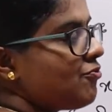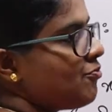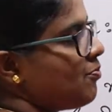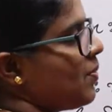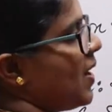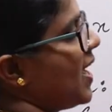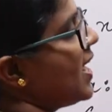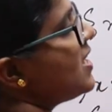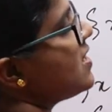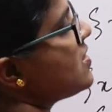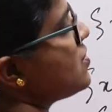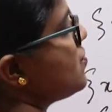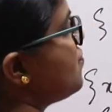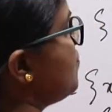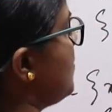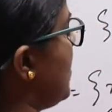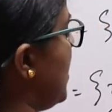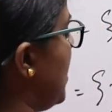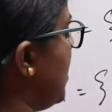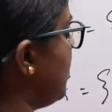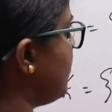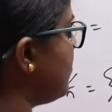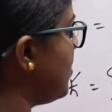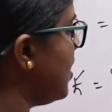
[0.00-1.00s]
minus
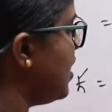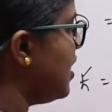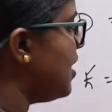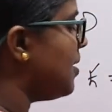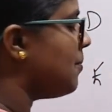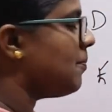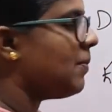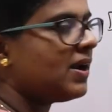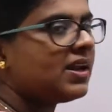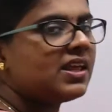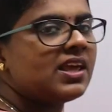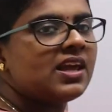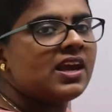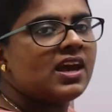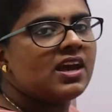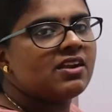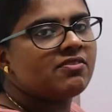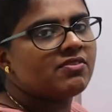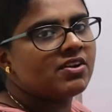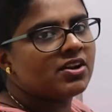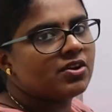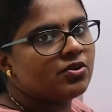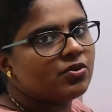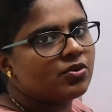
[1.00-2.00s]
5, but here
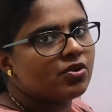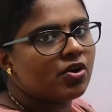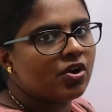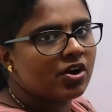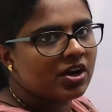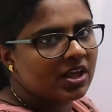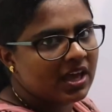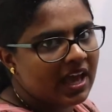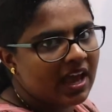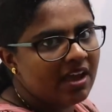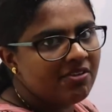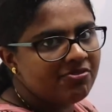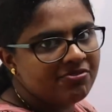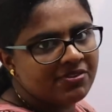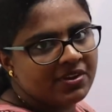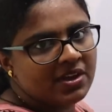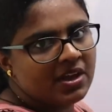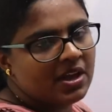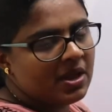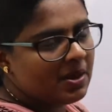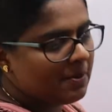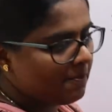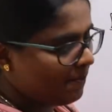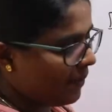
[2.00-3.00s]
we do not have
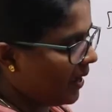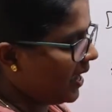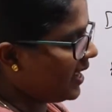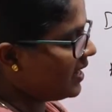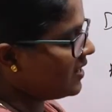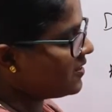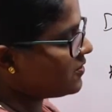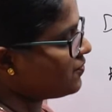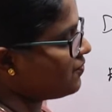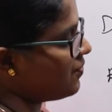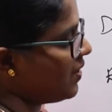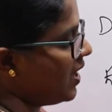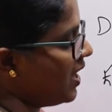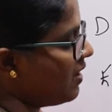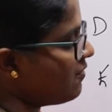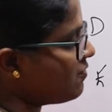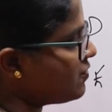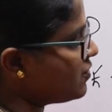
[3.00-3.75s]
minus 5.